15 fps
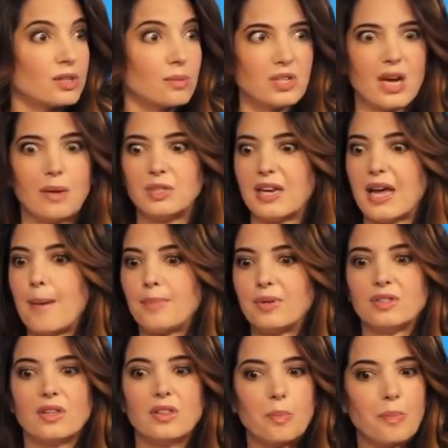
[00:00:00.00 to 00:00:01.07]
Sometimes it
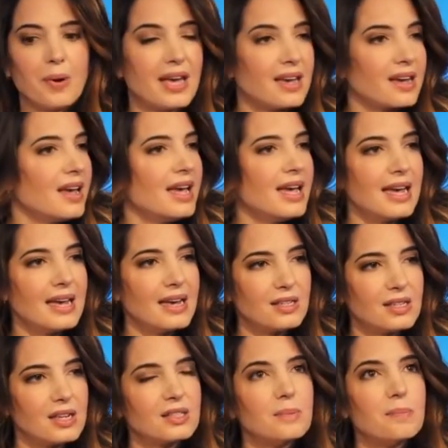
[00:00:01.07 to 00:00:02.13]
happens on the bike.
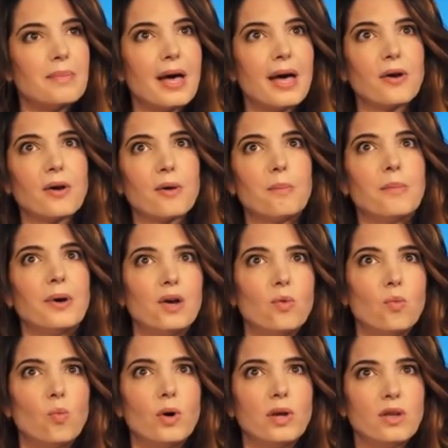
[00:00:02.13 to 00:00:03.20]
It doesn't matter.
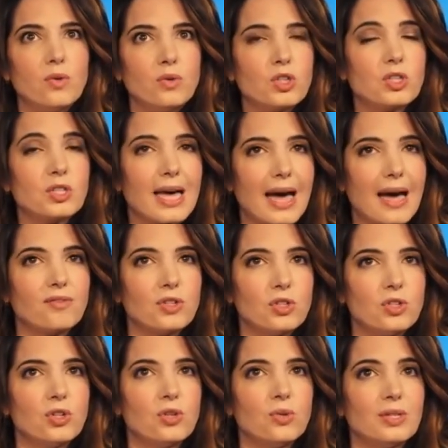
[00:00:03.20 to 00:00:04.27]
But what you just have to
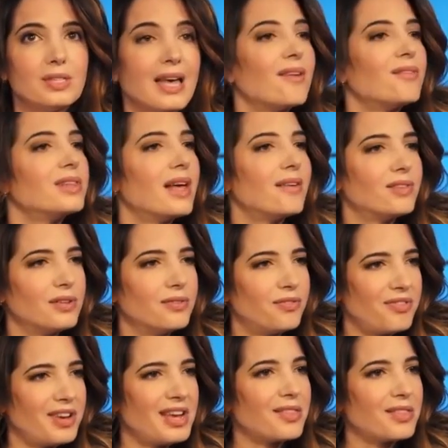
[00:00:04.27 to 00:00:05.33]
do is have a level of
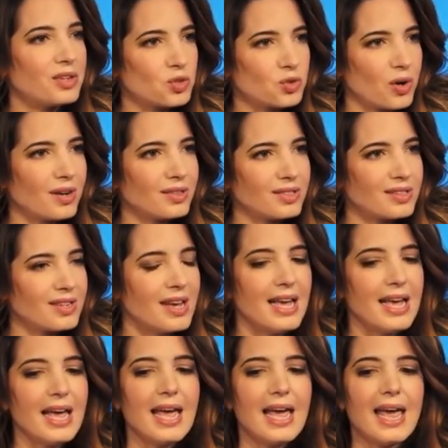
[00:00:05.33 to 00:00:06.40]
faith and trust,
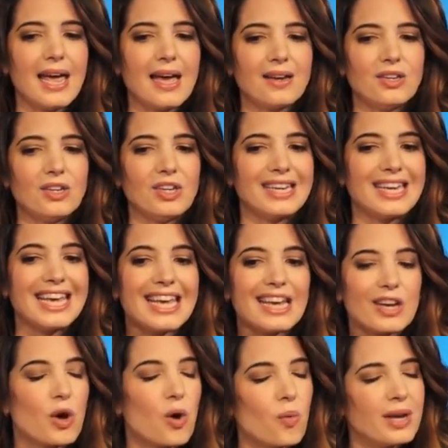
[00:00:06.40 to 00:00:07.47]
and you
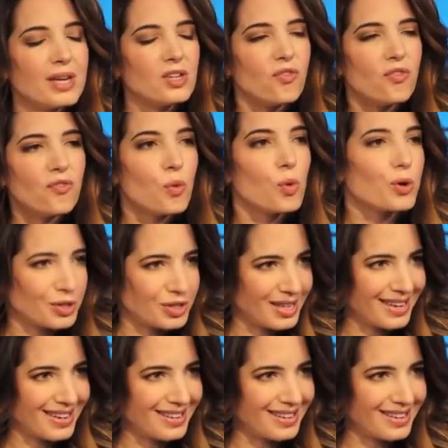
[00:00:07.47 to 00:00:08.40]
can't go in forcing